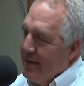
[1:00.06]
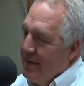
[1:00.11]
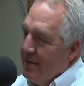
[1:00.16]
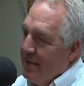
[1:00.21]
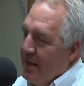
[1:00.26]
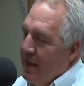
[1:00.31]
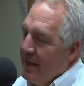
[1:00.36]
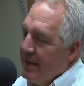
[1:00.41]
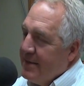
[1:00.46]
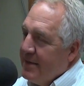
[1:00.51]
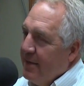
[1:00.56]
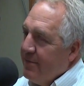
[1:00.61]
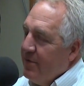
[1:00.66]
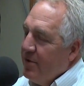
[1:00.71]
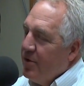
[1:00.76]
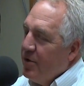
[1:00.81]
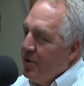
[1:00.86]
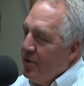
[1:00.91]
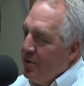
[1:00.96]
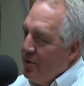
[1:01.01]
Lots of stuff
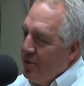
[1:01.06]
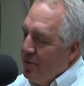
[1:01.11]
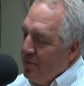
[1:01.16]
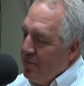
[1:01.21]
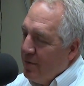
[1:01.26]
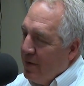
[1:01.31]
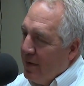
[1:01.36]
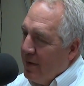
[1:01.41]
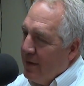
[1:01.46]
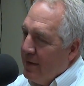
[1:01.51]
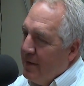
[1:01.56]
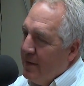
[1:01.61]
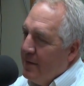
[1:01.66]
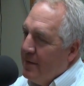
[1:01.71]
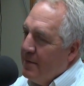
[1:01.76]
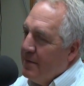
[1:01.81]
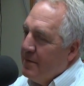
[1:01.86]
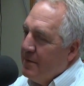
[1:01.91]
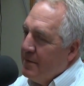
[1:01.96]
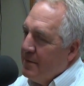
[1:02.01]
to do.
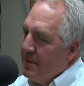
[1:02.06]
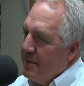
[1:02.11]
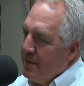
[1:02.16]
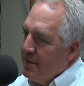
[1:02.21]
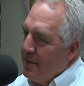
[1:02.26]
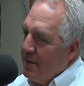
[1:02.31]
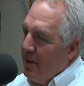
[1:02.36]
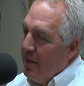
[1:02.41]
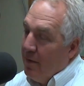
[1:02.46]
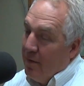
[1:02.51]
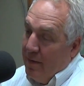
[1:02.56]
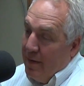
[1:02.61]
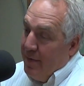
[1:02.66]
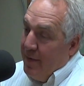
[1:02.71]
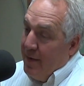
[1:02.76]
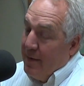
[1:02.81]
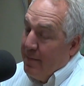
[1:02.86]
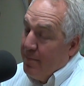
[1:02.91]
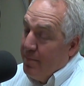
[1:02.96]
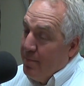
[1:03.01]
I
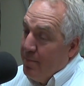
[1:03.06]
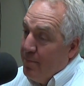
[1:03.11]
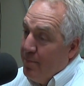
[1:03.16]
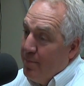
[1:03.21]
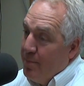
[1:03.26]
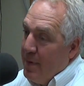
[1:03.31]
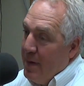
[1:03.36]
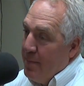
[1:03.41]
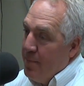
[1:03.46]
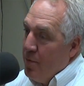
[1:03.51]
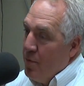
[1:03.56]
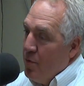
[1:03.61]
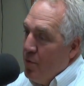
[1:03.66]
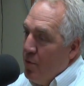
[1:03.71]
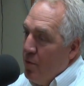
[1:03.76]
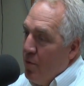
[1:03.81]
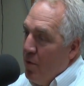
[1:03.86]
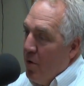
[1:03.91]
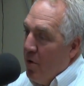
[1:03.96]
think people who